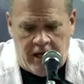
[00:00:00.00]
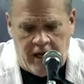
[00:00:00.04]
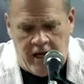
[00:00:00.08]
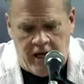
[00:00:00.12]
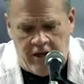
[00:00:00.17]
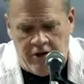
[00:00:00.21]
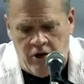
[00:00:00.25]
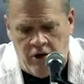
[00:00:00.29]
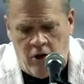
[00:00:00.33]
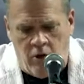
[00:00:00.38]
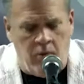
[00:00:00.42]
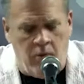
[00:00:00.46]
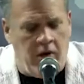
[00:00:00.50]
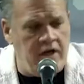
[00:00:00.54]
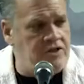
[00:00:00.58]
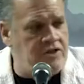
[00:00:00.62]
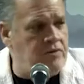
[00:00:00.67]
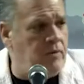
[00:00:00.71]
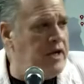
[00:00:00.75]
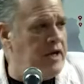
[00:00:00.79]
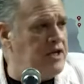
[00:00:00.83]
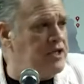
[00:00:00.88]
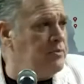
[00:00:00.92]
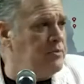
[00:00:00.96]
And no
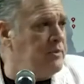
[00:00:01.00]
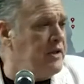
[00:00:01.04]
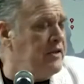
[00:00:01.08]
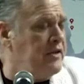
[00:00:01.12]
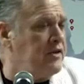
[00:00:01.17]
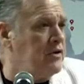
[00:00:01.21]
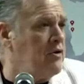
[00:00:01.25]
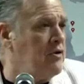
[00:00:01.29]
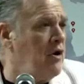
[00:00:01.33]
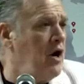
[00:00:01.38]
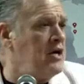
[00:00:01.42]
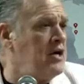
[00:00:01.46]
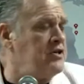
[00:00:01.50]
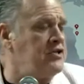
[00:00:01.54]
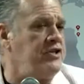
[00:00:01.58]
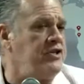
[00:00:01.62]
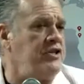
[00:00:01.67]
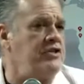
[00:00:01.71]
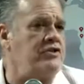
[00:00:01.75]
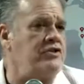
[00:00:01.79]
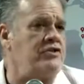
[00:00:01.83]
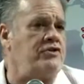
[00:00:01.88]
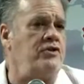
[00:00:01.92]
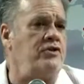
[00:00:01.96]
resurrection without the cross.
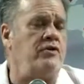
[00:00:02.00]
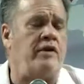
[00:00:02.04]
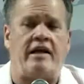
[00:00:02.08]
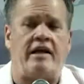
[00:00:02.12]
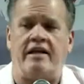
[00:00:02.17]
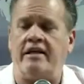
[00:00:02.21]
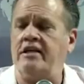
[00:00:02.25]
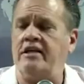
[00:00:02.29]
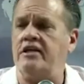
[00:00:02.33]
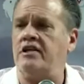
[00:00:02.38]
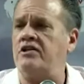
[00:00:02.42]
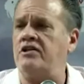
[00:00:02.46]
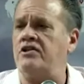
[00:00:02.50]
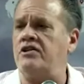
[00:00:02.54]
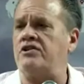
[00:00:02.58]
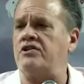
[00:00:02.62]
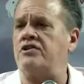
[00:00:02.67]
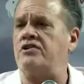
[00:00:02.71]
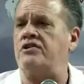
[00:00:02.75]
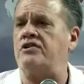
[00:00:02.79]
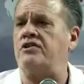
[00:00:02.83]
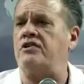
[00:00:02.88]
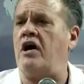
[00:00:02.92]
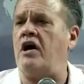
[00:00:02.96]
Jesus knew that. He didn't
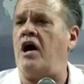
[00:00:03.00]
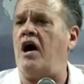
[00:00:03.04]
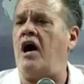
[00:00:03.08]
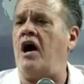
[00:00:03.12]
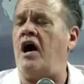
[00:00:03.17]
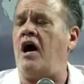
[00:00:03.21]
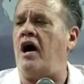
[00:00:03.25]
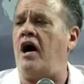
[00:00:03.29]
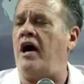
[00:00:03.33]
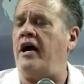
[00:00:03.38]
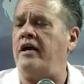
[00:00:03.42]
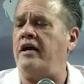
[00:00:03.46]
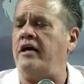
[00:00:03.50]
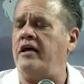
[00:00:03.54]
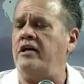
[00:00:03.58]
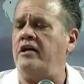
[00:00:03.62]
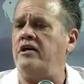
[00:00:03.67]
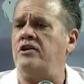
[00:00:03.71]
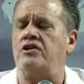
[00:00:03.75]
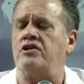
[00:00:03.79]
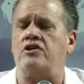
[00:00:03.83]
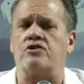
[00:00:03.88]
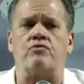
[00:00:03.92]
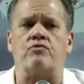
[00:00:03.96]
just die. He
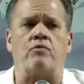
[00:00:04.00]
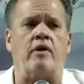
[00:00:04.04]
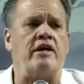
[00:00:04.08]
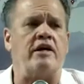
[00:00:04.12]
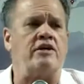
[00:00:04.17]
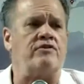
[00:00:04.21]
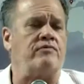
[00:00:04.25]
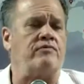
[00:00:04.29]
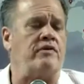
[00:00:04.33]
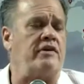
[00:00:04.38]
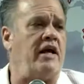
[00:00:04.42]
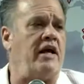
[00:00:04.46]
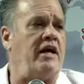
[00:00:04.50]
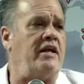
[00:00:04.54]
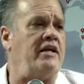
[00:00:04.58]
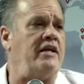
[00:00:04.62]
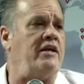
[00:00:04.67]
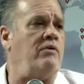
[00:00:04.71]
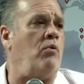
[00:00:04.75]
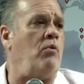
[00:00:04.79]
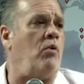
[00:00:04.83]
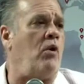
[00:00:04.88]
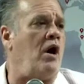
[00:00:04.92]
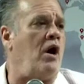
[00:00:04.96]
didn't just raise from the dead.
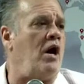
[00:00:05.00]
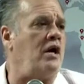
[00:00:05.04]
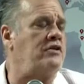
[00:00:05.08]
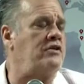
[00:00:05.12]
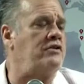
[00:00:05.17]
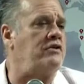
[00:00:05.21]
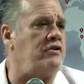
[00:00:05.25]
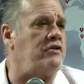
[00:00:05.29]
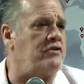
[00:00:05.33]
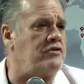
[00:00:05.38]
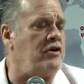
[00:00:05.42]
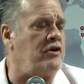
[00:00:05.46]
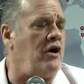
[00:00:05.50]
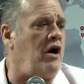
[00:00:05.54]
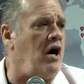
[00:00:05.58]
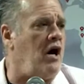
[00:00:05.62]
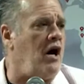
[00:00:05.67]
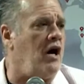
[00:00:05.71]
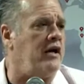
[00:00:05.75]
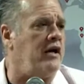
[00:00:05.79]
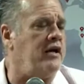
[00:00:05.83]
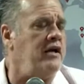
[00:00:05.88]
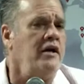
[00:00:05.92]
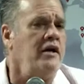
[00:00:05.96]
He walked the
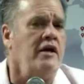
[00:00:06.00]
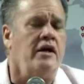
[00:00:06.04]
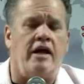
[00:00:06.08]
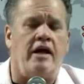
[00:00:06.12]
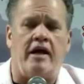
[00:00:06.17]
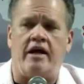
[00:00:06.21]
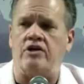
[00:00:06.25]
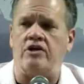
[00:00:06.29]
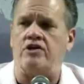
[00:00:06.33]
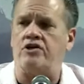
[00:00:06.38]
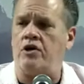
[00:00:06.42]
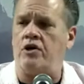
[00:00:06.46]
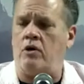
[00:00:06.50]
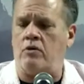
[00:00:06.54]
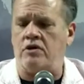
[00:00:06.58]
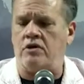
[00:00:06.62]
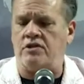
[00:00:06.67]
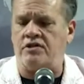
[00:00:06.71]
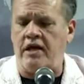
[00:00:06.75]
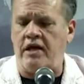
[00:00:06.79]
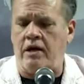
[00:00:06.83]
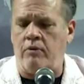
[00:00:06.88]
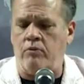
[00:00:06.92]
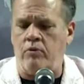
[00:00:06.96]
talk and showed
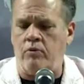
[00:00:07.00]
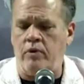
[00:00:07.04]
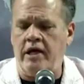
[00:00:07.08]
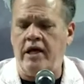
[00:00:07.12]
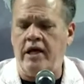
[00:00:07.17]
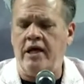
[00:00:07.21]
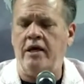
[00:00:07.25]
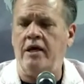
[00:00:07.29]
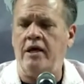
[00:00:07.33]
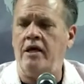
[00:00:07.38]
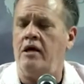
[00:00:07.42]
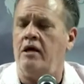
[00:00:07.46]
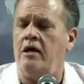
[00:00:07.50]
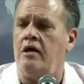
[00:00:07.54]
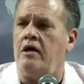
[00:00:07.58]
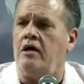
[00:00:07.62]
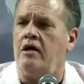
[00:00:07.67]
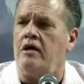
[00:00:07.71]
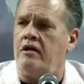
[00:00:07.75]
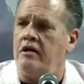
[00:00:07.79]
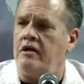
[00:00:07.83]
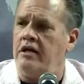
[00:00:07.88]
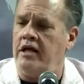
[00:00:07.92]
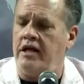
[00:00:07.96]
us that we
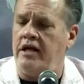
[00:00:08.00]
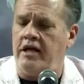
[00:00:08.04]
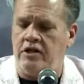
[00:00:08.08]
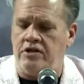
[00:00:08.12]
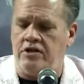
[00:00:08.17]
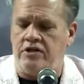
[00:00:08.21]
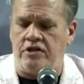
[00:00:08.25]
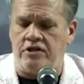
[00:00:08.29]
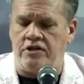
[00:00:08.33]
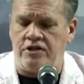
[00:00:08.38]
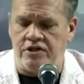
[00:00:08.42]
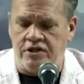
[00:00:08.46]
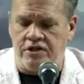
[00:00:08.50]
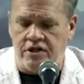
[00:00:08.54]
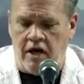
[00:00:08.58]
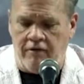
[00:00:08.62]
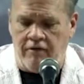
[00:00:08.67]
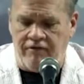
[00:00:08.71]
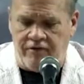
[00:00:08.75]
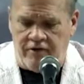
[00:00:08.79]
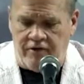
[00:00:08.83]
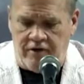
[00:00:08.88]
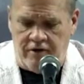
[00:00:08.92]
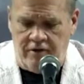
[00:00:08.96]
need to
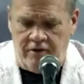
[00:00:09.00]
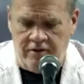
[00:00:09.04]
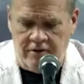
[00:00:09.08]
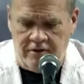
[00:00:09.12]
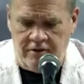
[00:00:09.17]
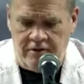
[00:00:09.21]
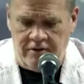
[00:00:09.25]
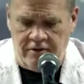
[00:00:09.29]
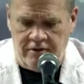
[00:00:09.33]
suffer